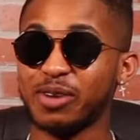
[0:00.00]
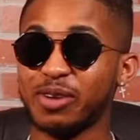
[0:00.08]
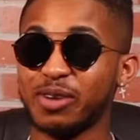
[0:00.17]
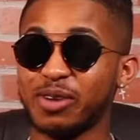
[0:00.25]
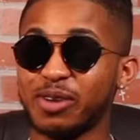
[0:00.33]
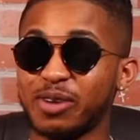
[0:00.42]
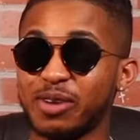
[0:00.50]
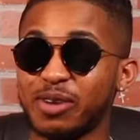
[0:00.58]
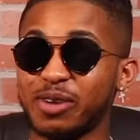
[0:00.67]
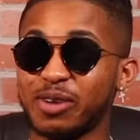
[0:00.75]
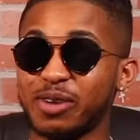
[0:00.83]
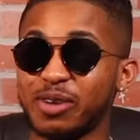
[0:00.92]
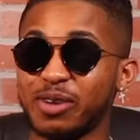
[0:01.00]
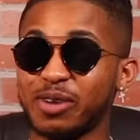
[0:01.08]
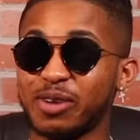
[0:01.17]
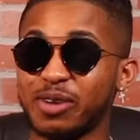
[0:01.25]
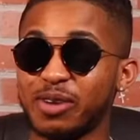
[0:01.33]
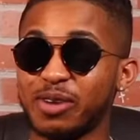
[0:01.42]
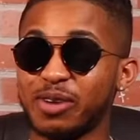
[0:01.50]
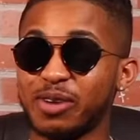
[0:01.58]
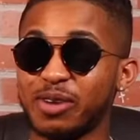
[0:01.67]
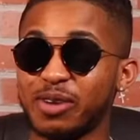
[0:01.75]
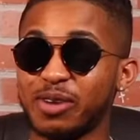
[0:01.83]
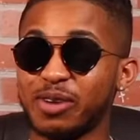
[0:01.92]

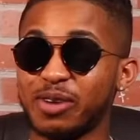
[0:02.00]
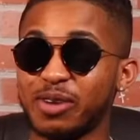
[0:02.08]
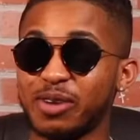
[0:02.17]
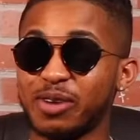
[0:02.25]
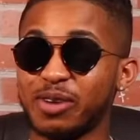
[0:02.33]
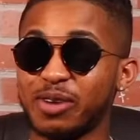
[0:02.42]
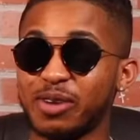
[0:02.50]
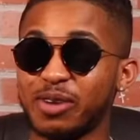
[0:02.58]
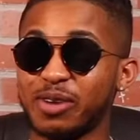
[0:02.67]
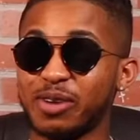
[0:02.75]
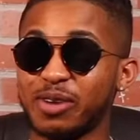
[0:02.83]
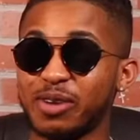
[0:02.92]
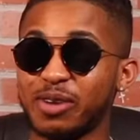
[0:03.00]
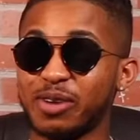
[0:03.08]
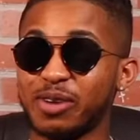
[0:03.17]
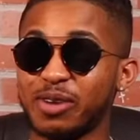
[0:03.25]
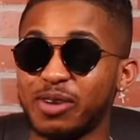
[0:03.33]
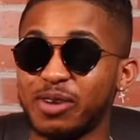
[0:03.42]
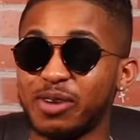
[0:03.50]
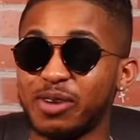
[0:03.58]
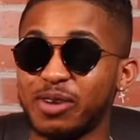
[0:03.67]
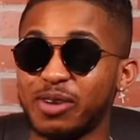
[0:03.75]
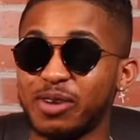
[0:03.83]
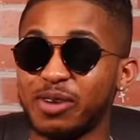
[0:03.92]

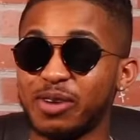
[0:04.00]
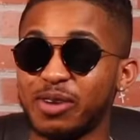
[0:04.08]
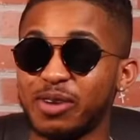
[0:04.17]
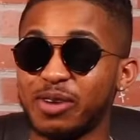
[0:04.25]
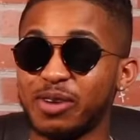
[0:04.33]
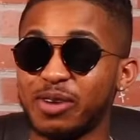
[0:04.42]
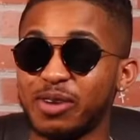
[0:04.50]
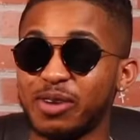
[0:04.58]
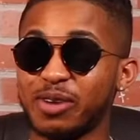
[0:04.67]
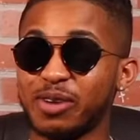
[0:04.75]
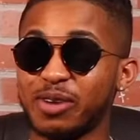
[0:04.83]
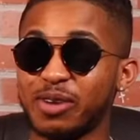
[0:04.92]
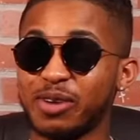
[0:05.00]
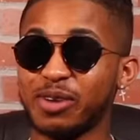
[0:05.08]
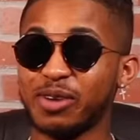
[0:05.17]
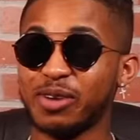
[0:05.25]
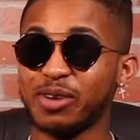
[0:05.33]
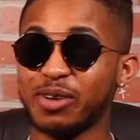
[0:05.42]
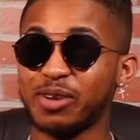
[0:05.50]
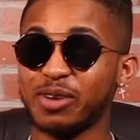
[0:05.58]
[no speech]